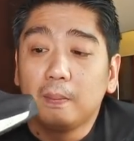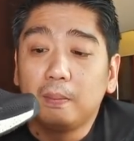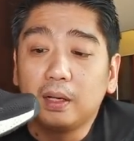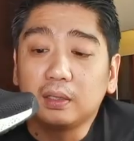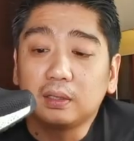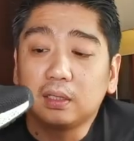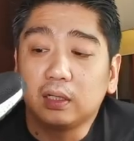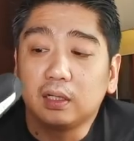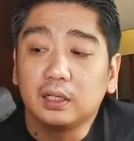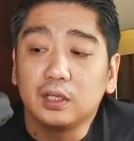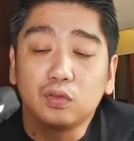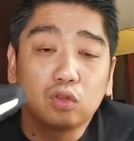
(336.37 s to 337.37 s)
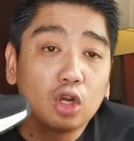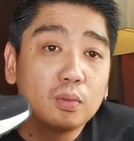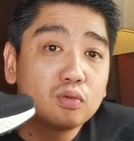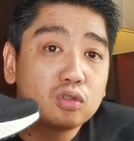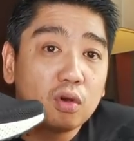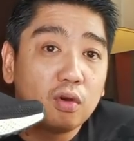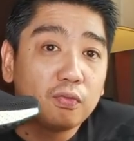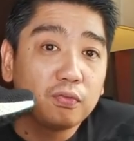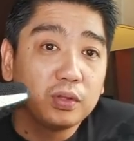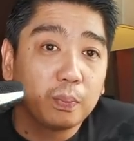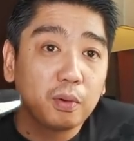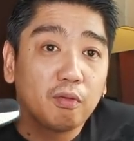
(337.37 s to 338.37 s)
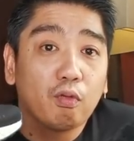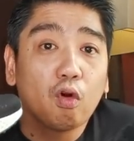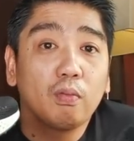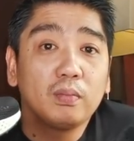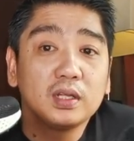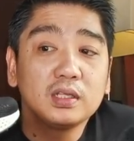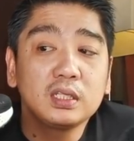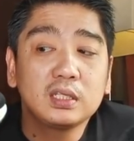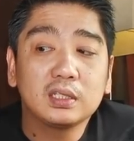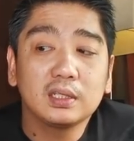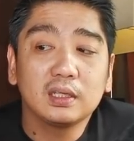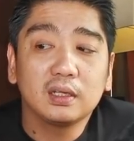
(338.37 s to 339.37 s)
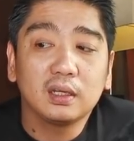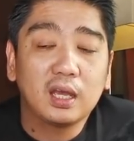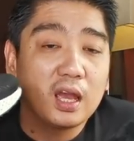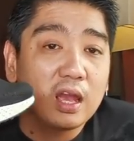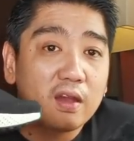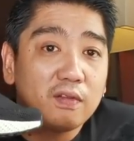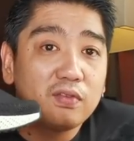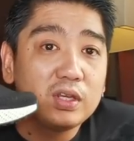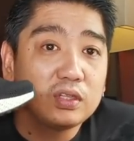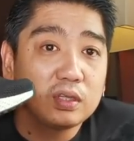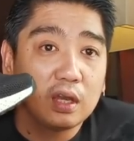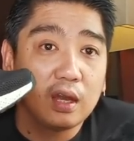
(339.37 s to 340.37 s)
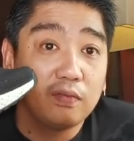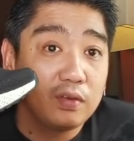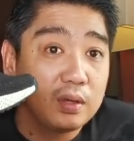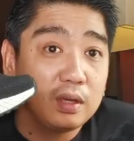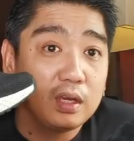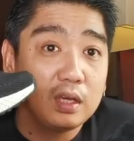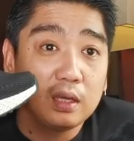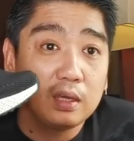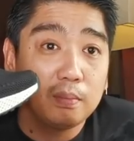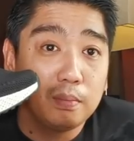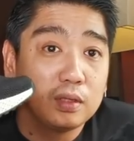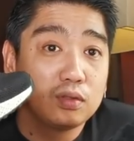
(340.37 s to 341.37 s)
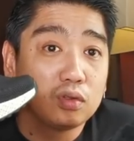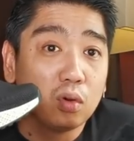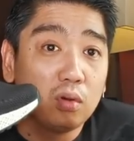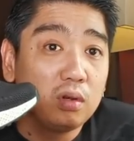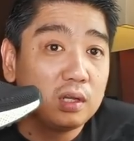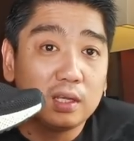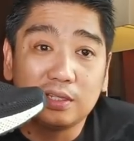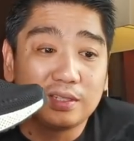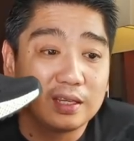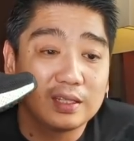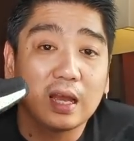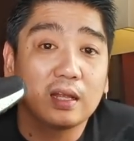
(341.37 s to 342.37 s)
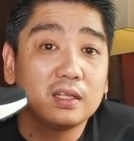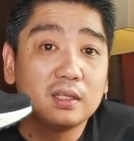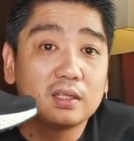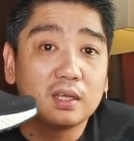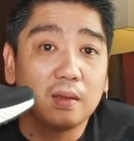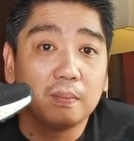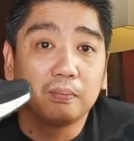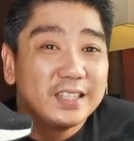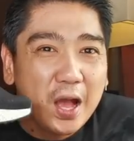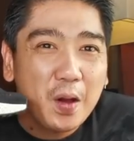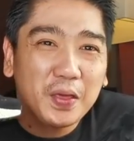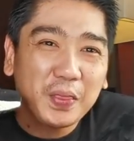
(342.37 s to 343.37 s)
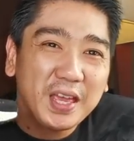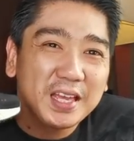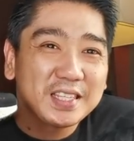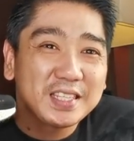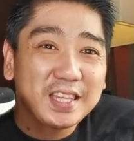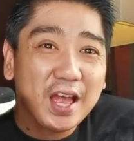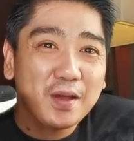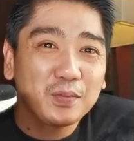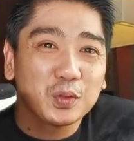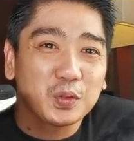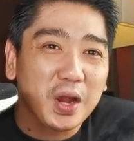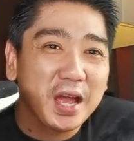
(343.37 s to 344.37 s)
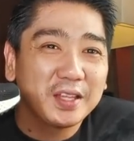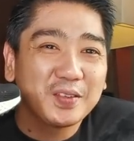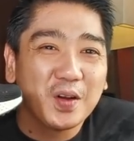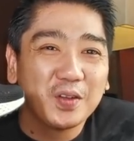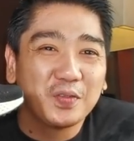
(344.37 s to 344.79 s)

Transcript: But uh, in terms of the performance, every every midsole is exactly the same. Now I think it's time to try it on